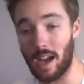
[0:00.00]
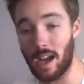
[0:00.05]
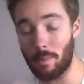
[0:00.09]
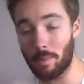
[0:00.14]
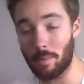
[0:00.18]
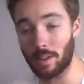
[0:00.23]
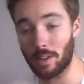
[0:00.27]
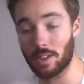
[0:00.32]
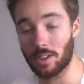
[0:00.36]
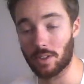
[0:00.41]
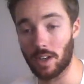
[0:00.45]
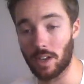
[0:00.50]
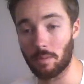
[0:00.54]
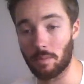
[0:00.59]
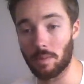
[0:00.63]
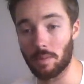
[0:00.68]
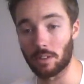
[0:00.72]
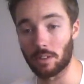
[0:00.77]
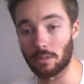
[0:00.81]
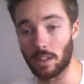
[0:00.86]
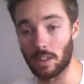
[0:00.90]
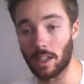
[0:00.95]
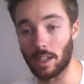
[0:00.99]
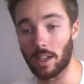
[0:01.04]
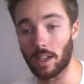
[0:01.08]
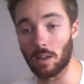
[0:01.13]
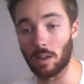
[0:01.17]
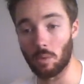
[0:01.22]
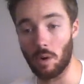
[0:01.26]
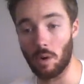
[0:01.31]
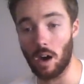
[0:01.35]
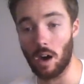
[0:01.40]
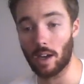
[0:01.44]
hopping on a treadmill and running
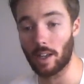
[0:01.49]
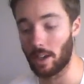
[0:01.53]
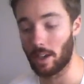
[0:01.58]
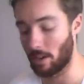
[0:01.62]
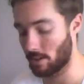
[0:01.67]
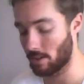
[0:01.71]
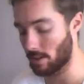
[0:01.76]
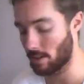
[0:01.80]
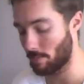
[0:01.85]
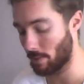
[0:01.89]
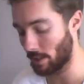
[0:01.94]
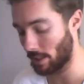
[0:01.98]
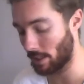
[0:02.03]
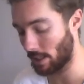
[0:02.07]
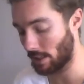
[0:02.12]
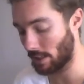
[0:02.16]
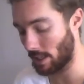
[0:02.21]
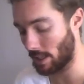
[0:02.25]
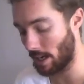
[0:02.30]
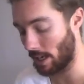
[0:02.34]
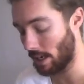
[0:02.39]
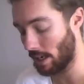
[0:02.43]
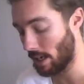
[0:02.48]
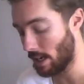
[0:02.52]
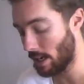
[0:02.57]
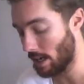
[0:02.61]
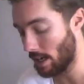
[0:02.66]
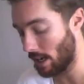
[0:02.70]
or walking or something like that.